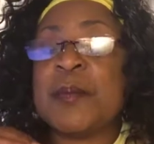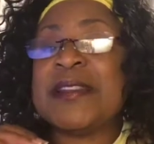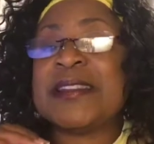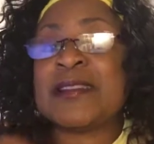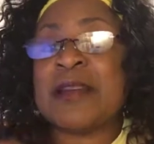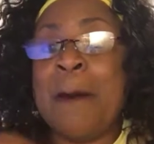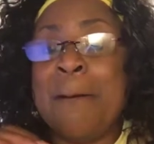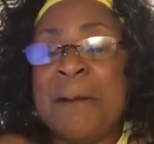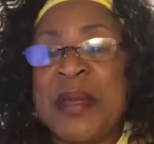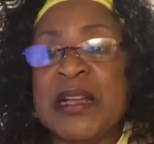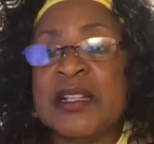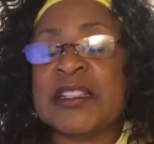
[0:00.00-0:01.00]
some
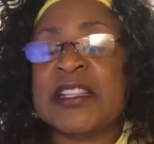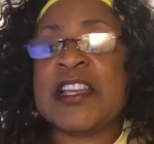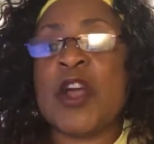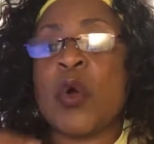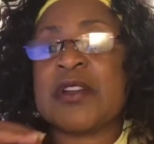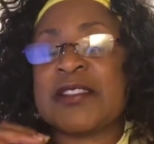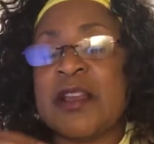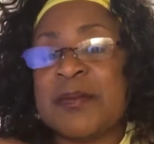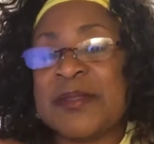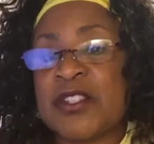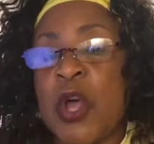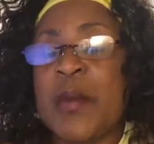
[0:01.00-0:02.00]
building or some
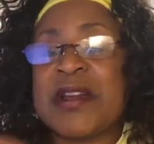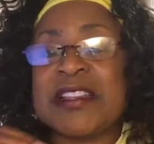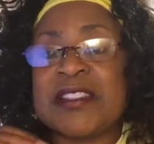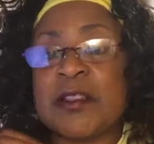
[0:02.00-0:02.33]
sowing